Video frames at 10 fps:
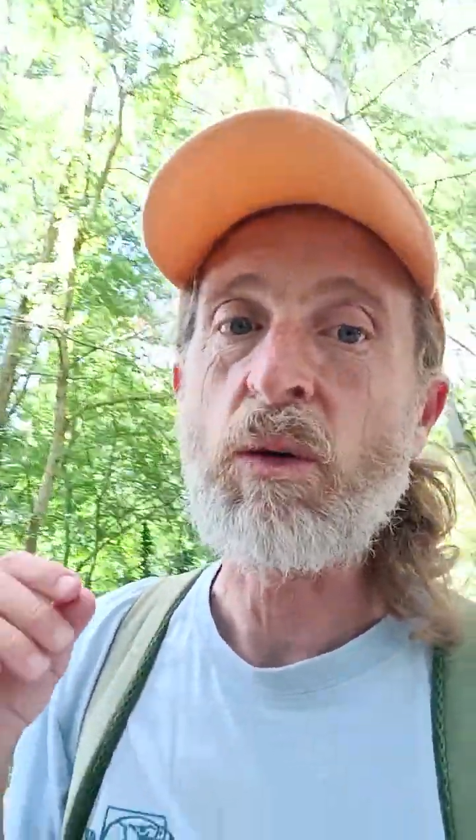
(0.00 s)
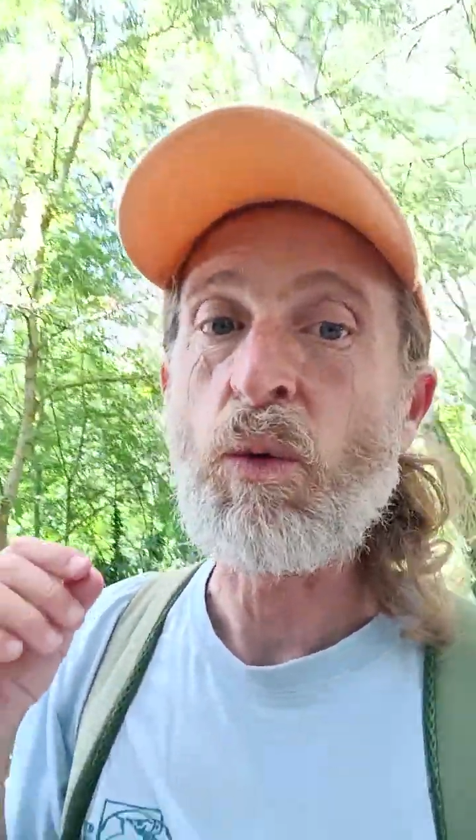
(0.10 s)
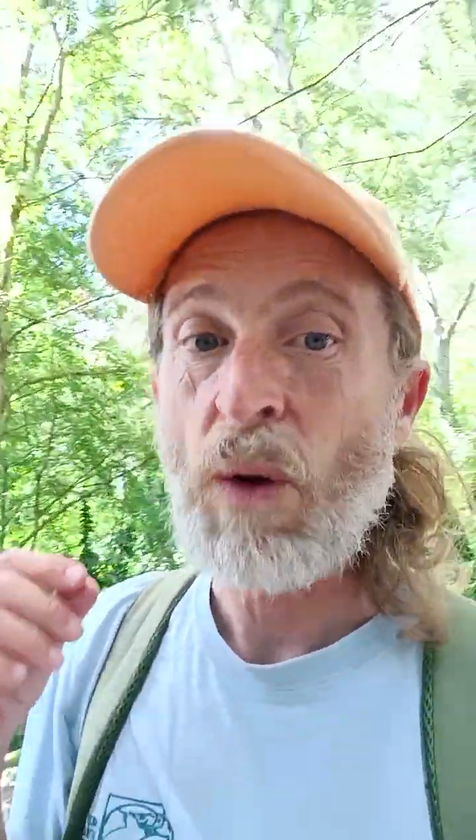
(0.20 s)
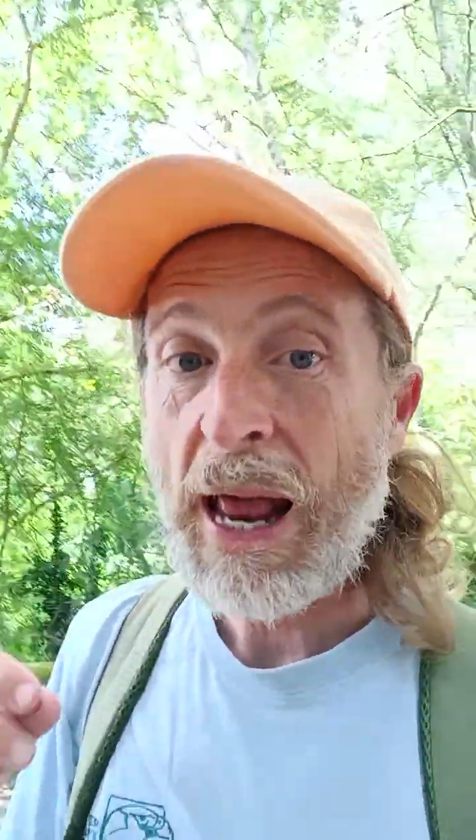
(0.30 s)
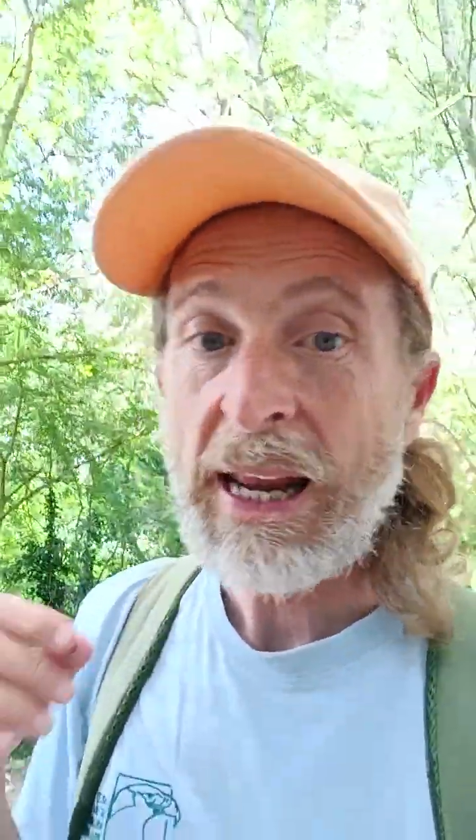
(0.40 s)

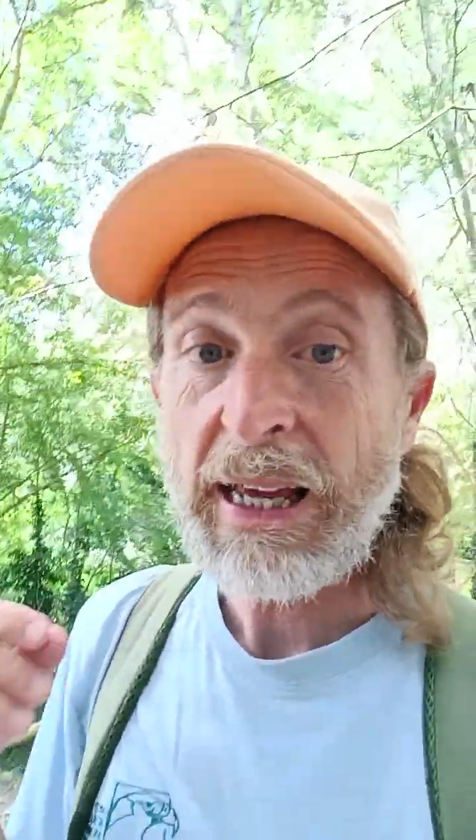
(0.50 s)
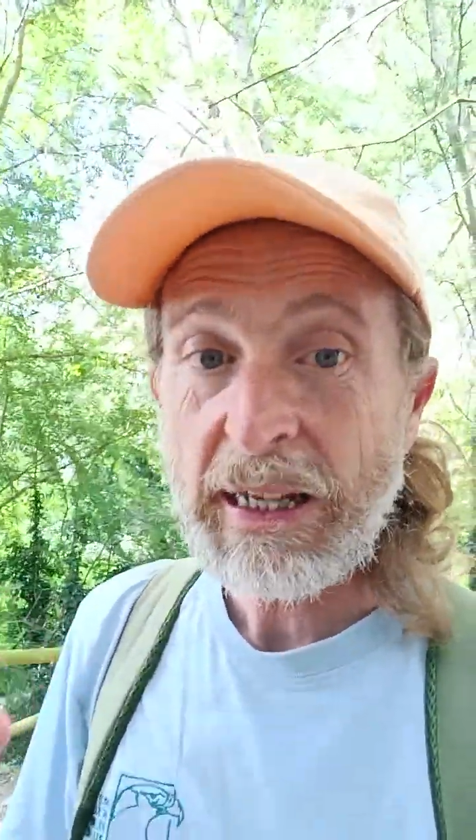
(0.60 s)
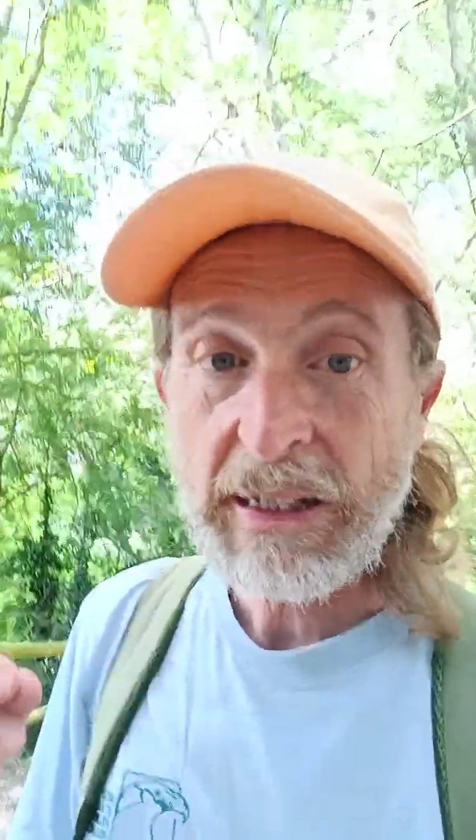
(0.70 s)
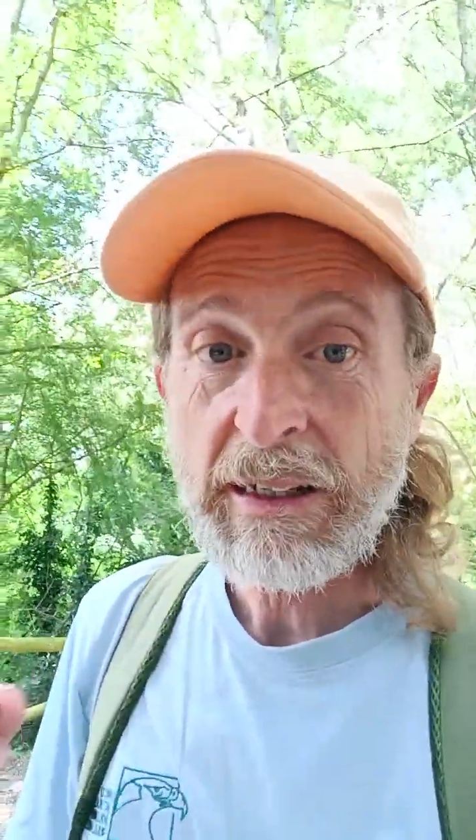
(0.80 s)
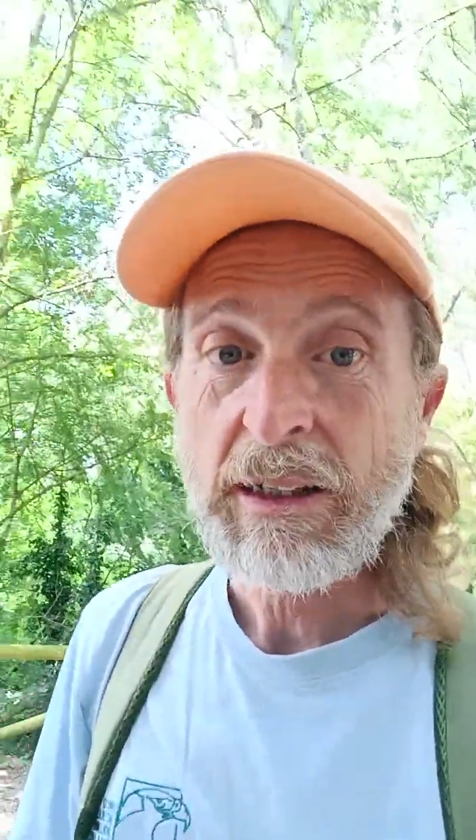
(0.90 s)

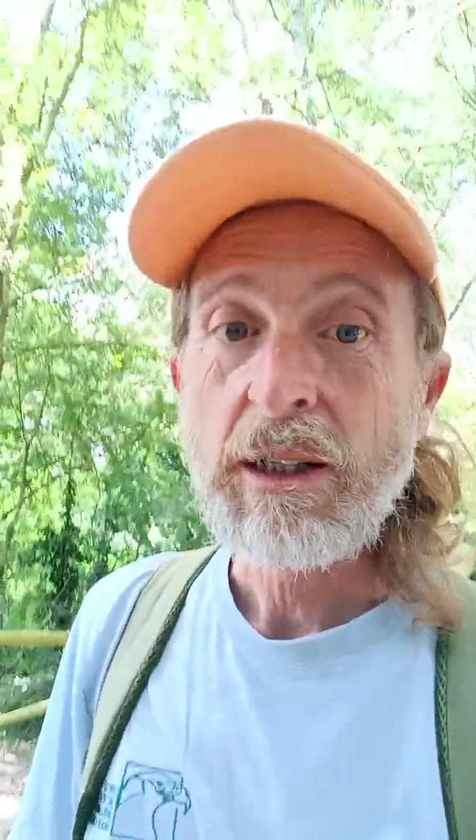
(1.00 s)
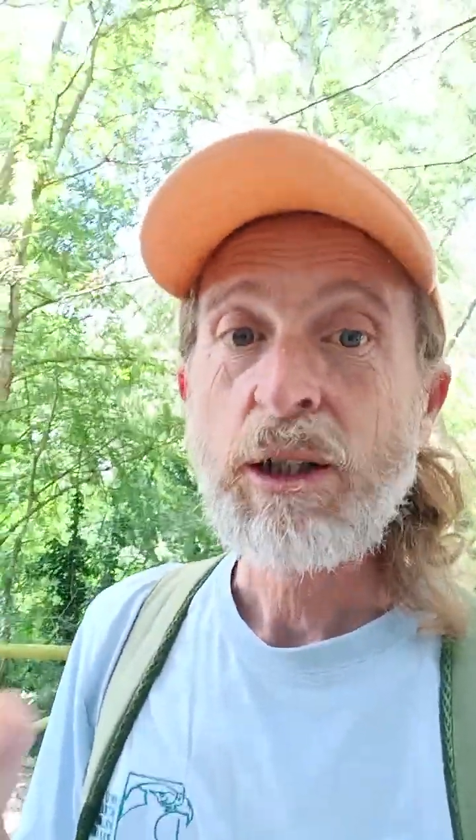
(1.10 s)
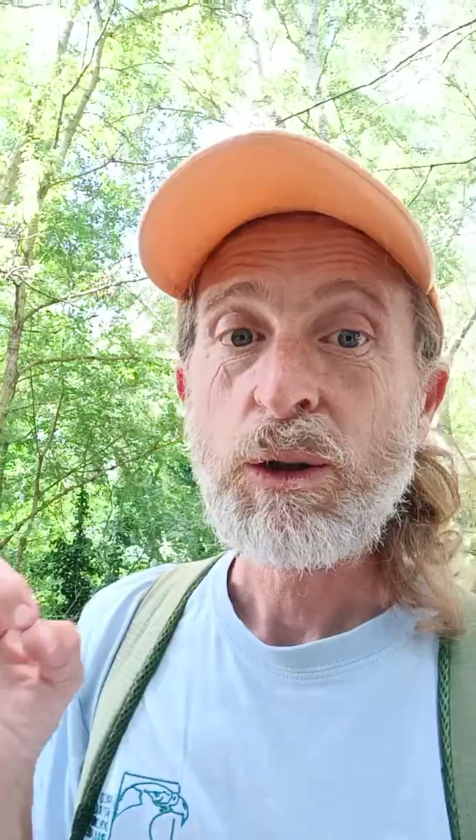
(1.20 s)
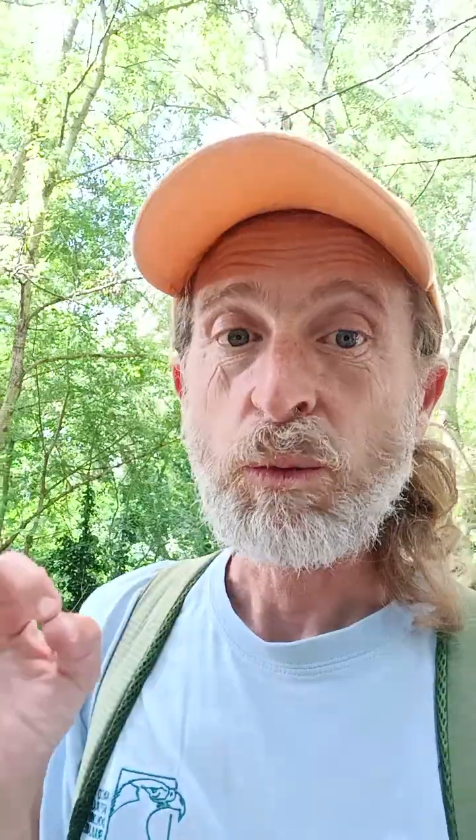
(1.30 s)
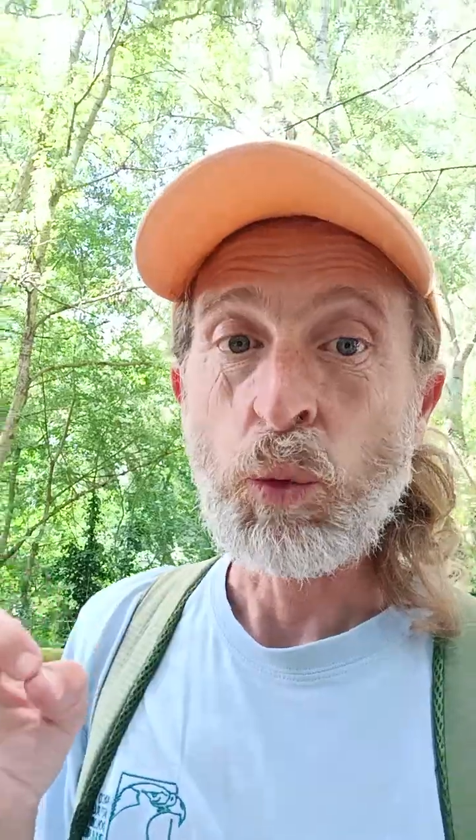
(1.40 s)
relic
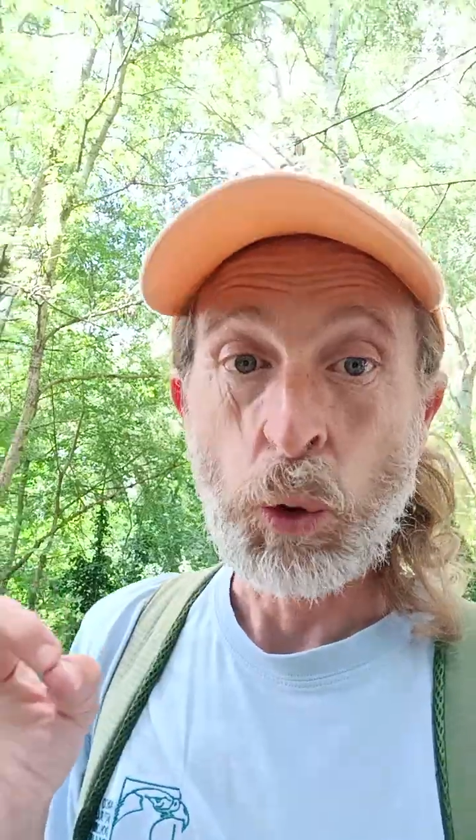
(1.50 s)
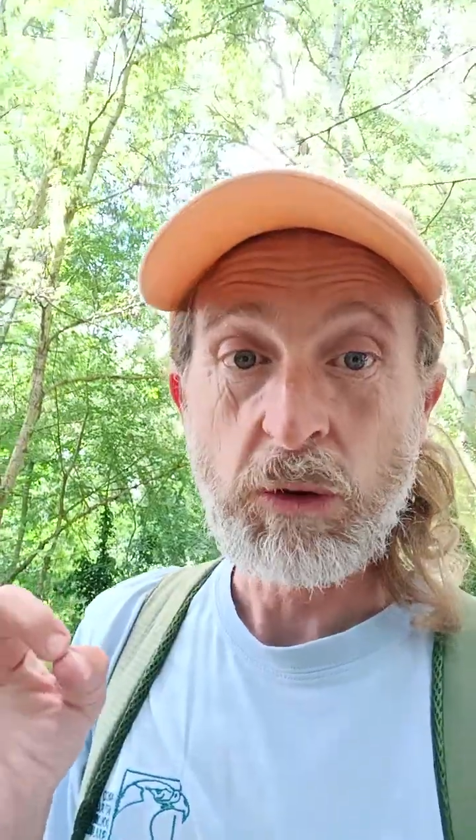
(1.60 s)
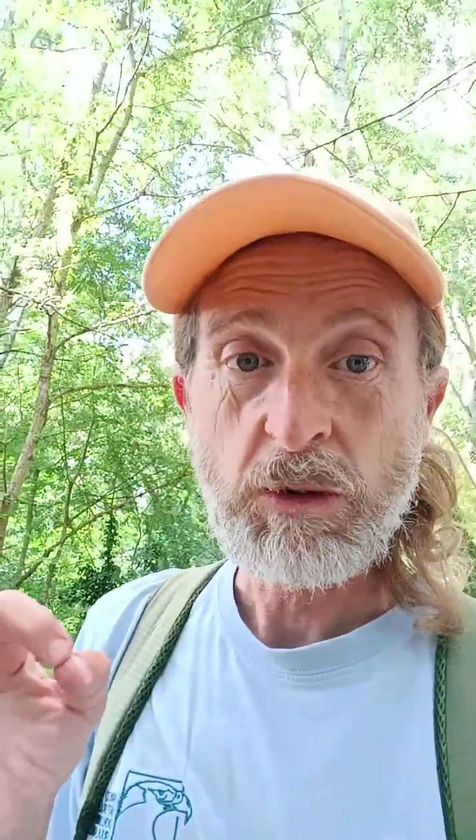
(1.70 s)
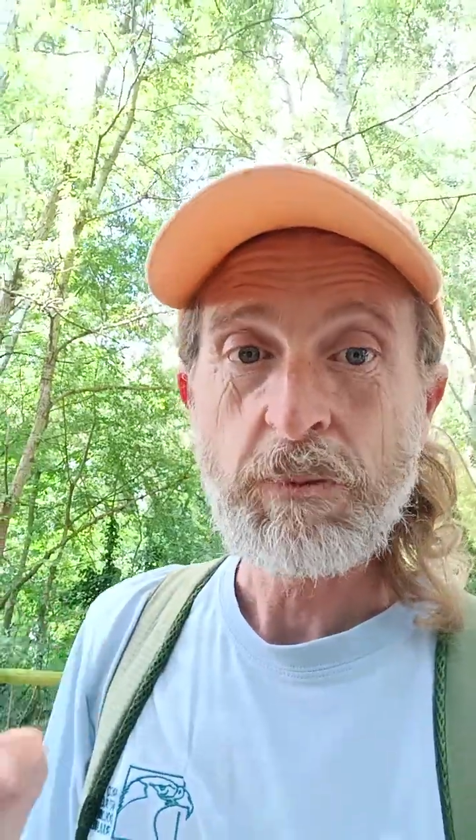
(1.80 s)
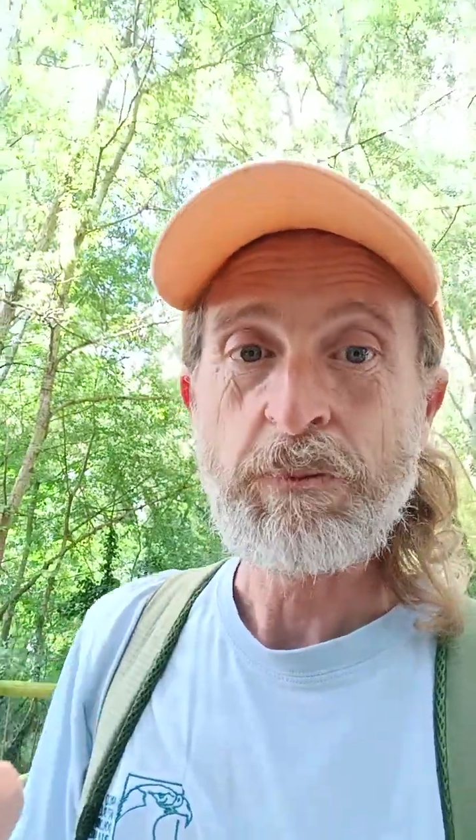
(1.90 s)
wood.